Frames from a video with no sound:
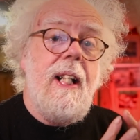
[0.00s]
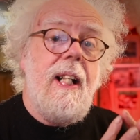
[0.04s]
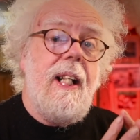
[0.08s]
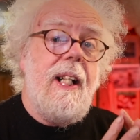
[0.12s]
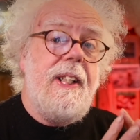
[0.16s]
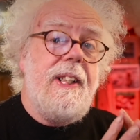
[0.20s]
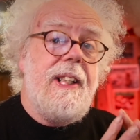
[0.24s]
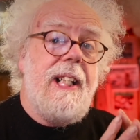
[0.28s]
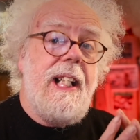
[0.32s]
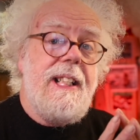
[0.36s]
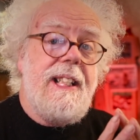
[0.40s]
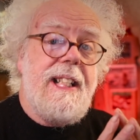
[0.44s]

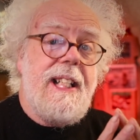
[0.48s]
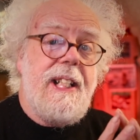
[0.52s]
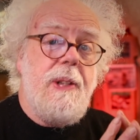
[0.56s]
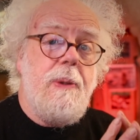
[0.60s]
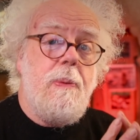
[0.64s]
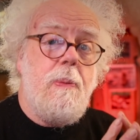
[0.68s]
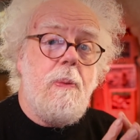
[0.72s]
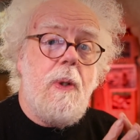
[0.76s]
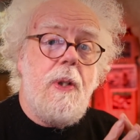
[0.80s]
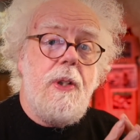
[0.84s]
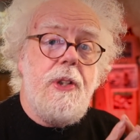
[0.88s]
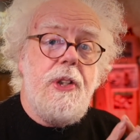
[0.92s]
and they
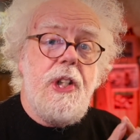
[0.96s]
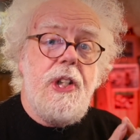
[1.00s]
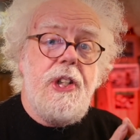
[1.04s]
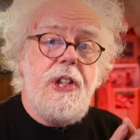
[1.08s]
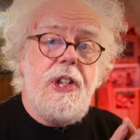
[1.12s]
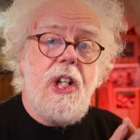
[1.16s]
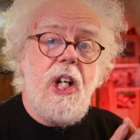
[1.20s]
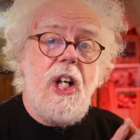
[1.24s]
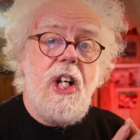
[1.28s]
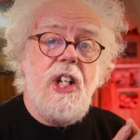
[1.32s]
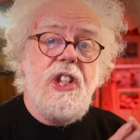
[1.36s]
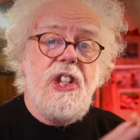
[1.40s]
didn't want to
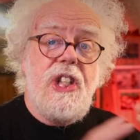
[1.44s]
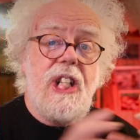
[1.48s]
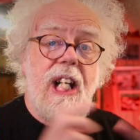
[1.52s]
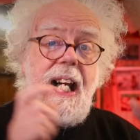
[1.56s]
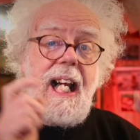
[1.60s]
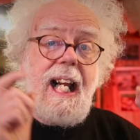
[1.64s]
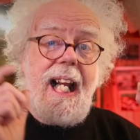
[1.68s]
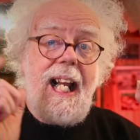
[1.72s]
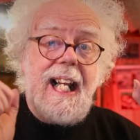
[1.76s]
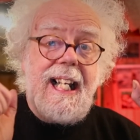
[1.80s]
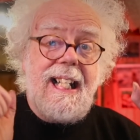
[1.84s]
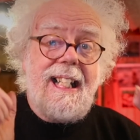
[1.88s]
touch
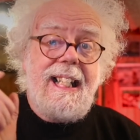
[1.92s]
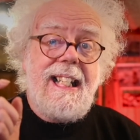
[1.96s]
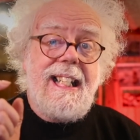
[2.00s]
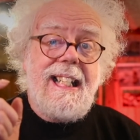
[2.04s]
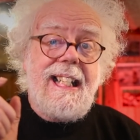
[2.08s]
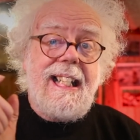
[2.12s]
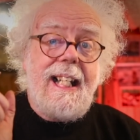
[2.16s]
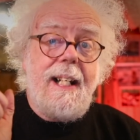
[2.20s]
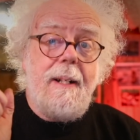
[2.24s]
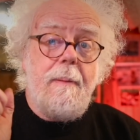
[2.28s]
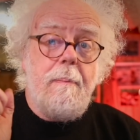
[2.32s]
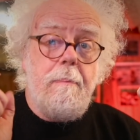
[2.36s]

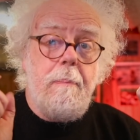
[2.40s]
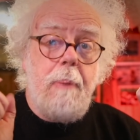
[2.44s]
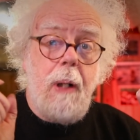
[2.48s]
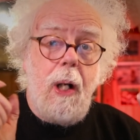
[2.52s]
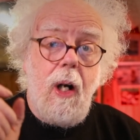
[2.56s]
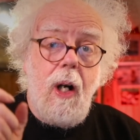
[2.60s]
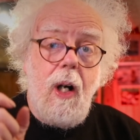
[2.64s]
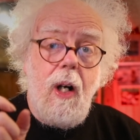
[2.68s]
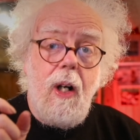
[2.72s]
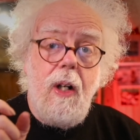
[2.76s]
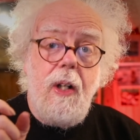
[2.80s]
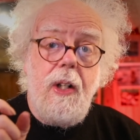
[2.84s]
any
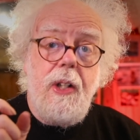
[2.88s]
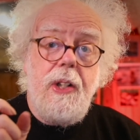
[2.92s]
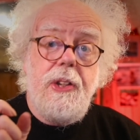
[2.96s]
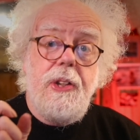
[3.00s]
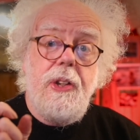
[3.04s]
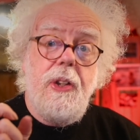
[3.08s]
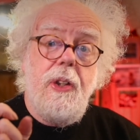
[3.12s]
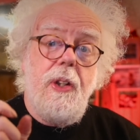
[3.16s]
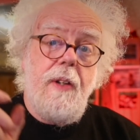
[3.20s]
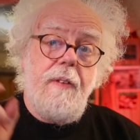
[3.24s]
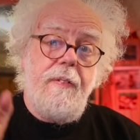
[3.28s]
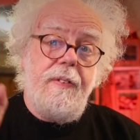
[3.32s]

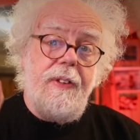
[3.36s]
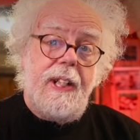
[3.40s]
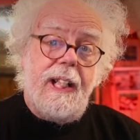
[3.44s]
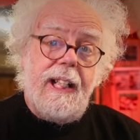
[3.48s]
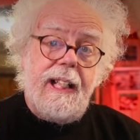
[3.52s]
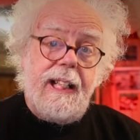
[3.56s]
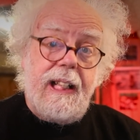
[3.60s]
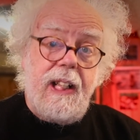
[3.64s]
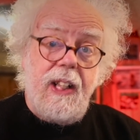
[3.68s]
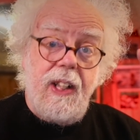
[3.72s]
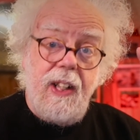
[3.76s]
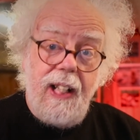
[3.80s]
part of
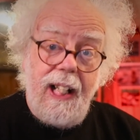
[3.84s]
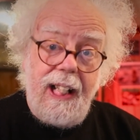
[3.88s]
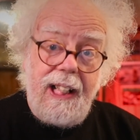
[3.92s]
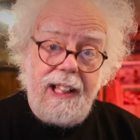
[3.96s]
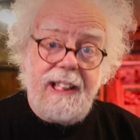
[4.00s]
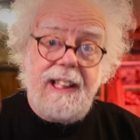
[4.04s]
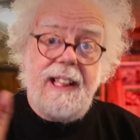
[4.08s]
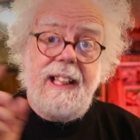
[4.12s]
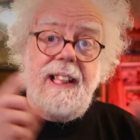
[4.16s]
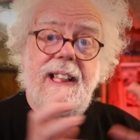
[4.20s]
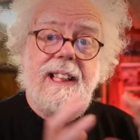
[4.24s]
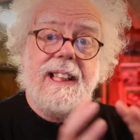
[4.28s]
the
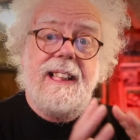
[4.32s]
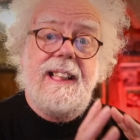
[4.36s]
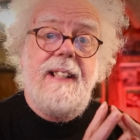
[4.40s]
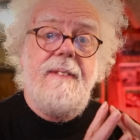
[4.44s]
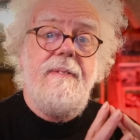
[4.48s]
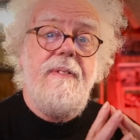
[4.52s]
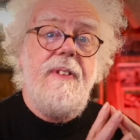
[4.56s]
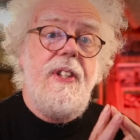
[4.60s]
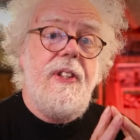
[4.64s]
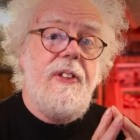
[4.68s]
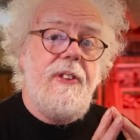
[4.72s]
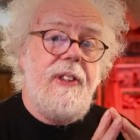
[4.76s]
classic
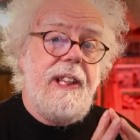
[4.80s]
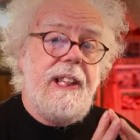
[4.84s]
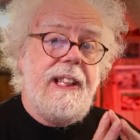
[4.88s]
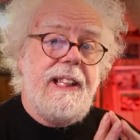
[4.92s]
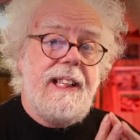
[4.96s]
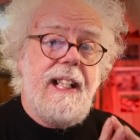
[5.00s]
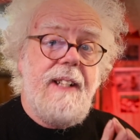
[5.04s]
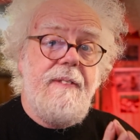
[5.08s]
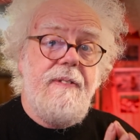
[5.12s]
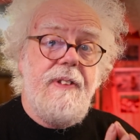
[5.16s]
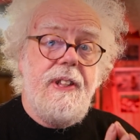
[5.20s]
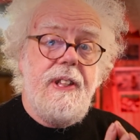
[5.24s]

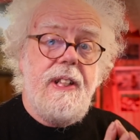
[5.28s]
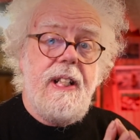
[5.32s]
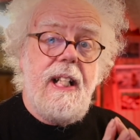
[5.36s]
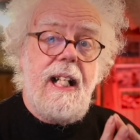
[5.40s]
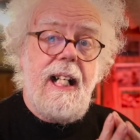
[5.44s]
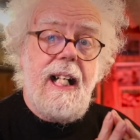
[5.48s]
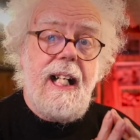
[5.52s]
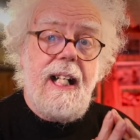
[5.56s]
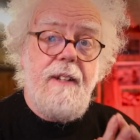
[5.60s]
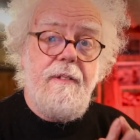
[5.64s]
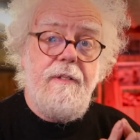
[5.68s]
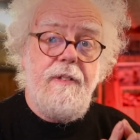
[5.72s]
737
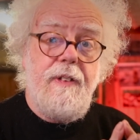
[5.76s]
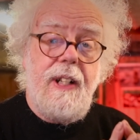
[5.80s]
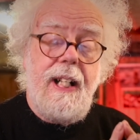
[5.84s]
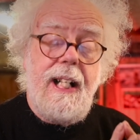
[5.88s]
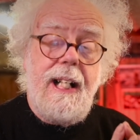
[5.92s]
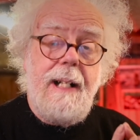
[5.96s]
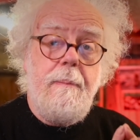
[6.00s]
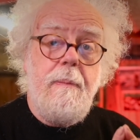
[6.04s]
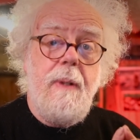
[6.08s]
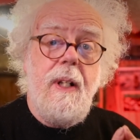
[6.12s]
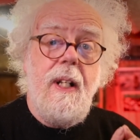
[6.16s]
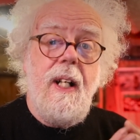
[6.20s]

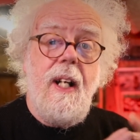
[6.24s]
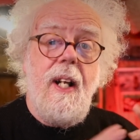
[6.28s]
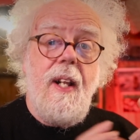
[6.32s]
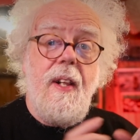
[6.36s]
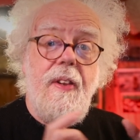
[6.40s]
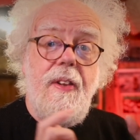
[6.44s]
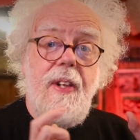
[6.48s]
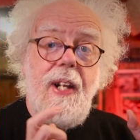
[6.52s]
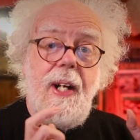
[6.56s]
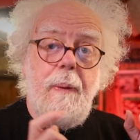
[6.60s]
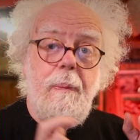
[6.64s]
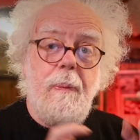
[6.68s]
airframe
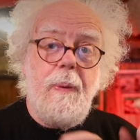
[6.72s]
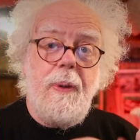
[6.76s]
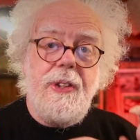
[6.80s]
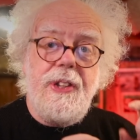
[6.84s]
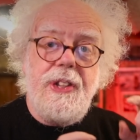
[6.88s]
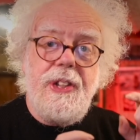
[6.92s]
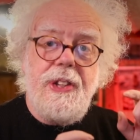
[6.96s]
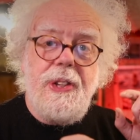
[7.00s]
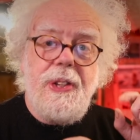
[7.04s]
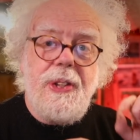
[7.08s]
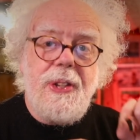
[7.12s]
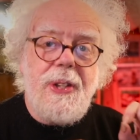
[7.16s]
that
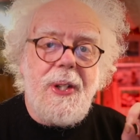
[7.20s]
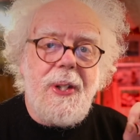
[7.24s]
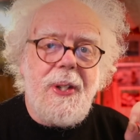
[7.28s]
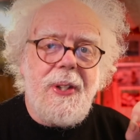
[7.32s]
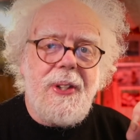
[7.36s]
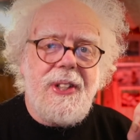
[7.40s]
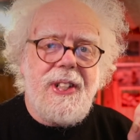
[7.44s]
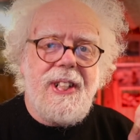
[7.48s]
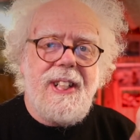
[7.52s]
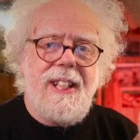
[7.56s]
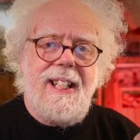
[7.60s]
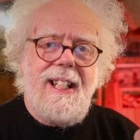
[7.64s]
was
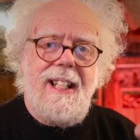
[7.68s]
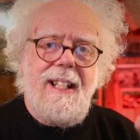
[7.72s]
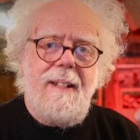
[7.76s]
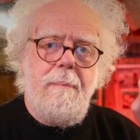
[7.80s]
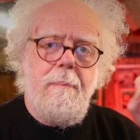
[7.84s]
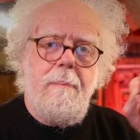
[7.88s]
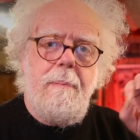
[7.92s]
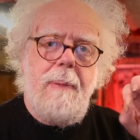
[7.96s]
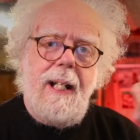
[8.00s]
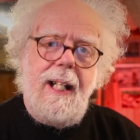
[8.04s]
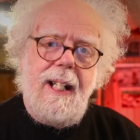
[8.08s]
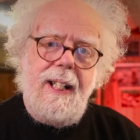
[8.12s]
not
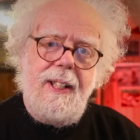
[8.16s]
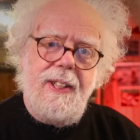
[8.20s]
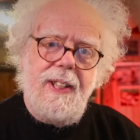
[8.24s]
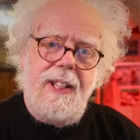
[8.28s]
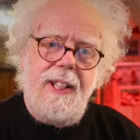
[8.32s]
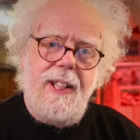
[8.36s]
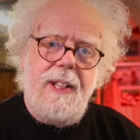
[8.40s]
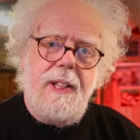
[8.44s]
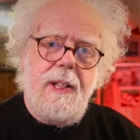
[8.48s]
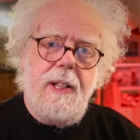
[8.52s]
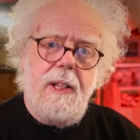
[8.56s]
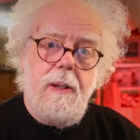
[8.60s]

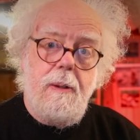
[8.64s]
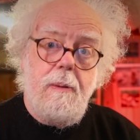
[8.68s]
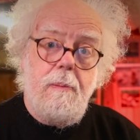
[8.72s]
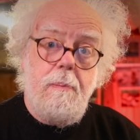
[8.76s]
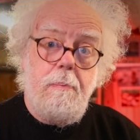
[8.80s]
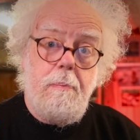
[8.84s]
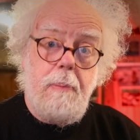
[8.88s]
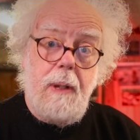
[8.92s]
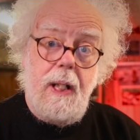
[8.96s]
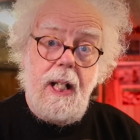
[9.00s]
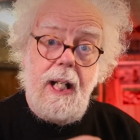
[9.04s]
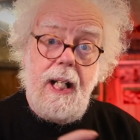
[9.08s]
impacted
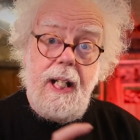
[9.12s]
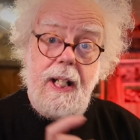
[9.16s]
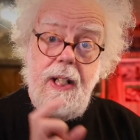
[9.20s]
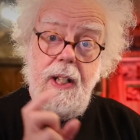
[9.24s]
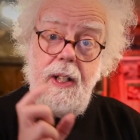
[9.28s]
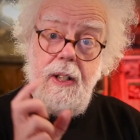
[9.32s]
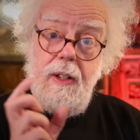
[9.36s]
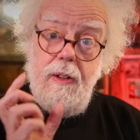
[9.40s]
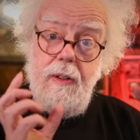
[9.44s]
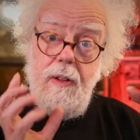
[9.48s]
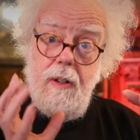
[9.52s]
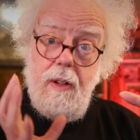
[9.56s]
by
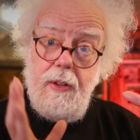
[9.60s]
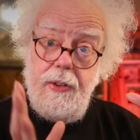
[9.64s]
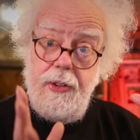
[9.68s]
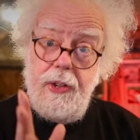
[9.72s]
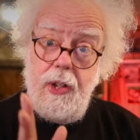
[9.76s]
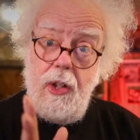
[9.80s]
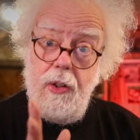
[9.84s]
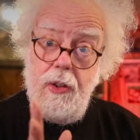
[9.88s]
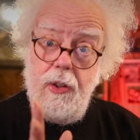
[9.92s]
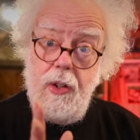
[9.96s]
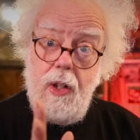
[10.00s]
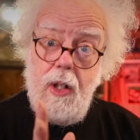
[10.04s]

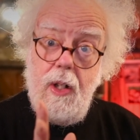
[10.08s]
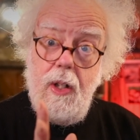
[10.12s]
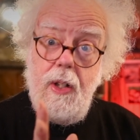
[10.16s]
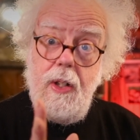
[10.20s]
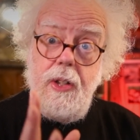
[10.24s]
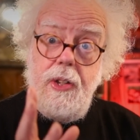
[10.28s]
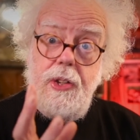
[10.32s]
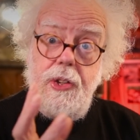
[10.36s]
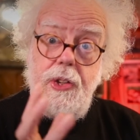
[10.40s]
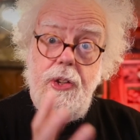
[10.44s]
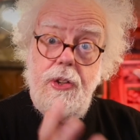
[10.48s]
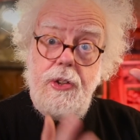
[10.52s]
the
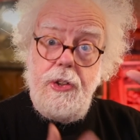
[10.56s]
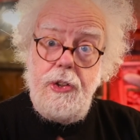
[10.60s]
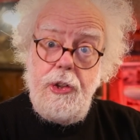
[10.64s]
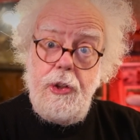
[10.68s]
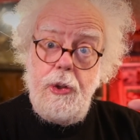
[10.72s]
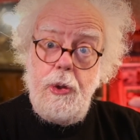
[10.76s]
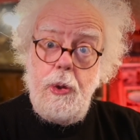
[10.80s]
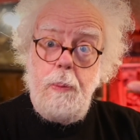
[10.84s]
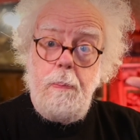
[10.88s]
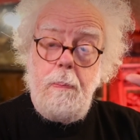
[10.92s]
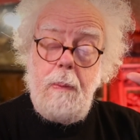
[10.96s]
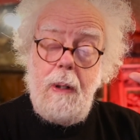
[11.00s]
large
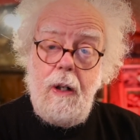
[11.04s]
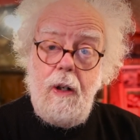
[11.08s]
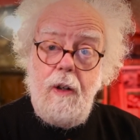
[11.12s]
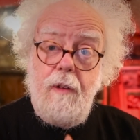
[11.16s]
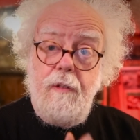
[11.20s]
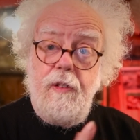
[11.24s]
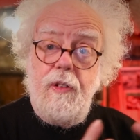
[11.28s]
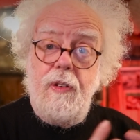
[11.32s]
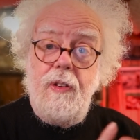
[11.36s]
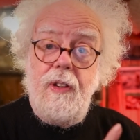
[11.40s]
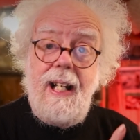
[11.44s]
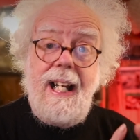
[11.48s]
new
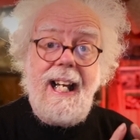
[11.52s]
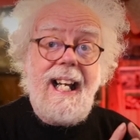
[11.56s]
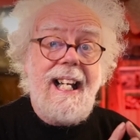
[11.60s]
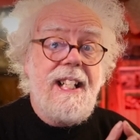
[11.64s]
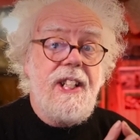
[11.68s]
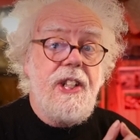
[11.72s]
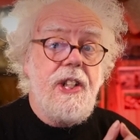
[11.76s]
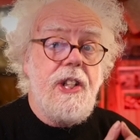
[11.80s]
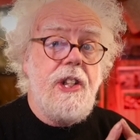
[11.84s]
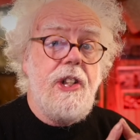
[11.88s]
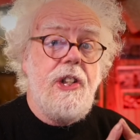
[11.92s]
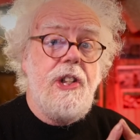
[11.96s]
powerful
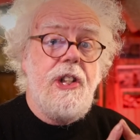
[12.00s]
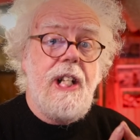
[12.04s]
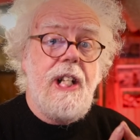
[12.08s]
engine